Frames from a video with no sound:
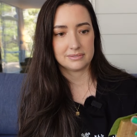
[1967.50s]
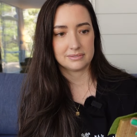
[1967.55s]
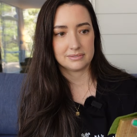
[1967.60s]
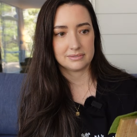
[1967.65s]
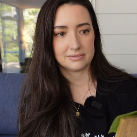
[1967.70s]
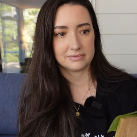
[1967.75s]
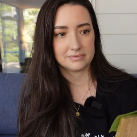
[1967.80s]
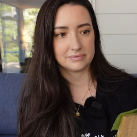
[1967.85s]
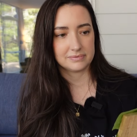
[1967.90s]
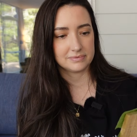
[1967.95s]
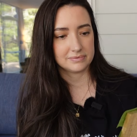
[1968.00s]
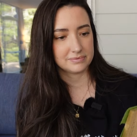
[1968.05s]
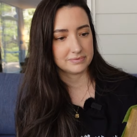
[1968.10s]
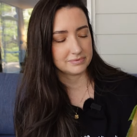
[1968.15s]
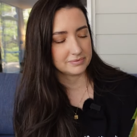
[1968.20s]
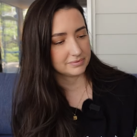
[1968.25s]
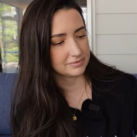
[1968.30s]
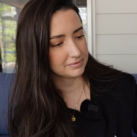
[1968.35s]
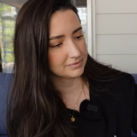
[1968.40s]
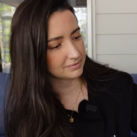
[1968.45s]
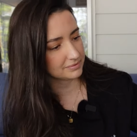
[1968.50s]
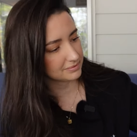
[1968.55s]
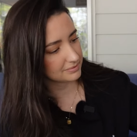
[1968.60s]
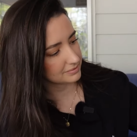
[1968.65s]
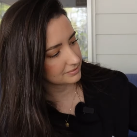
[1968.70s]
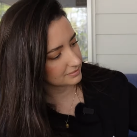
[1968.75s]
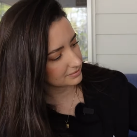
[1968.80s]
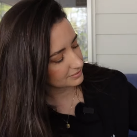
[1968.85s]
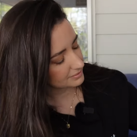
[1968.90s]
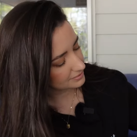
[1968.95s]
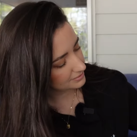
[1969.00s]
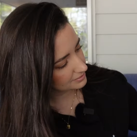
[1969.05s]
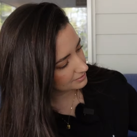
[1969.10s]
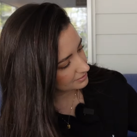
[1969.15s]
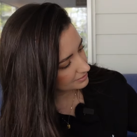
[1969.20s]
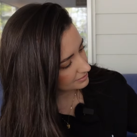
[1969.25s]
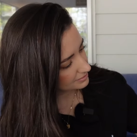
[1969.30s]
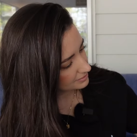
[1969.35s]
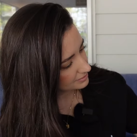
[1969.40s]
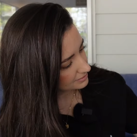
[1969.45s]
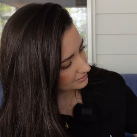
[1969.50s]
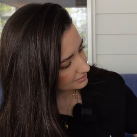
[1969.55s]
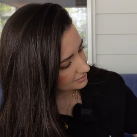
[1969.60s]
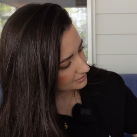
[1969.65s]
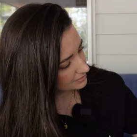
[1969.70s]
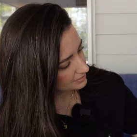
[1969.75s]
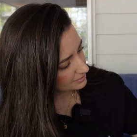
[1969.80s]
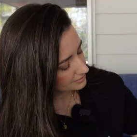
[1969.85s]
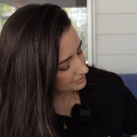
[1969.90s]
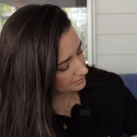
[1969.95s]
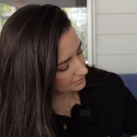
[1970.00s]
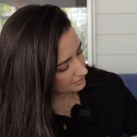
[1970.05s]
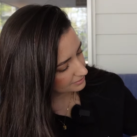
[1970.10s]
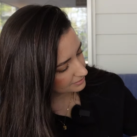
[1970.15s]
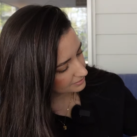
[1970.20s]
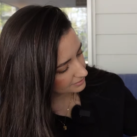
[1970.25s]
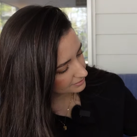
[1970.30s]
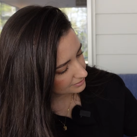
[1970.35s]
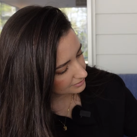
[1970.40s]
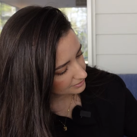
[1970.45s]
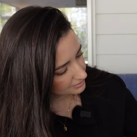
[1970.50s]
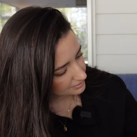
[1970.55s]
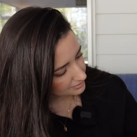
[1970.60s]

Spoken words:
Nobody speaks.